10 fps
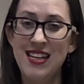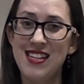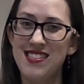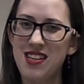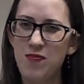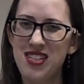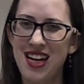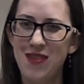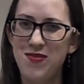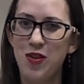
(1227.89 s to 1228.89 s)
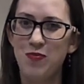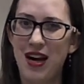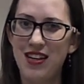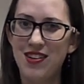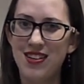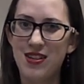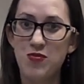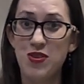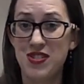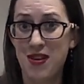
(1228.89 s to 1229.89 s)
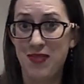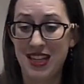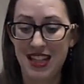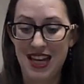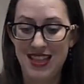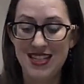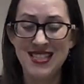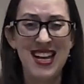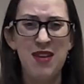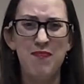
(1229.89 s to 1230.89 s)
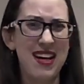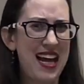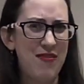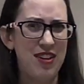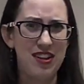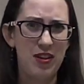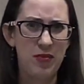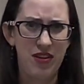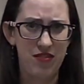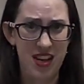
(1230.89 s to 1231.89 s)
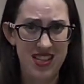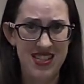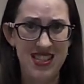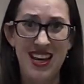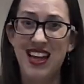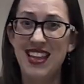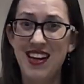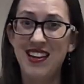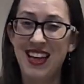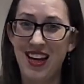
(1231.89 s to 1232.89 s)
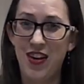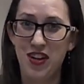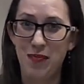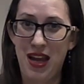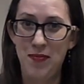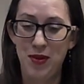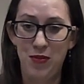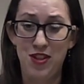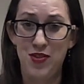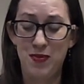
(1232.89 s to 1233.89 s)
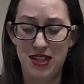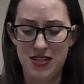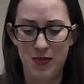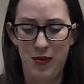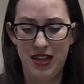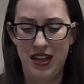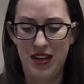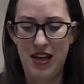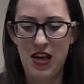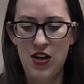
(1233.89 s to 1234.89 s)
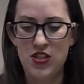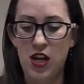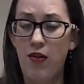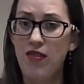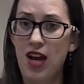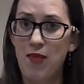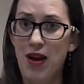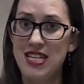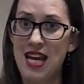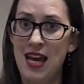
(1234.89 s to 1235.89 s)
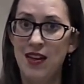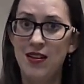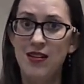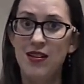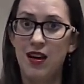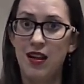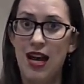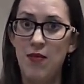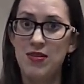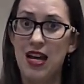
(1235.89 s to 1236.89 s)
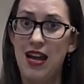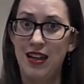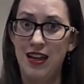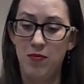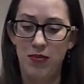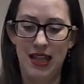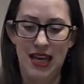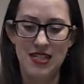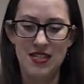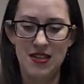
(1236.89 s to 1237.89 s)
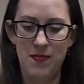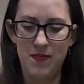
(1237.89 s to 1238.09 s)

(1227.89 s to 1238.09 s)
is sometimes your binder clips or something like this might have a little bit of rust, and that can get on your paper, which would be disappointing. So now I've got my tail clamped and in place.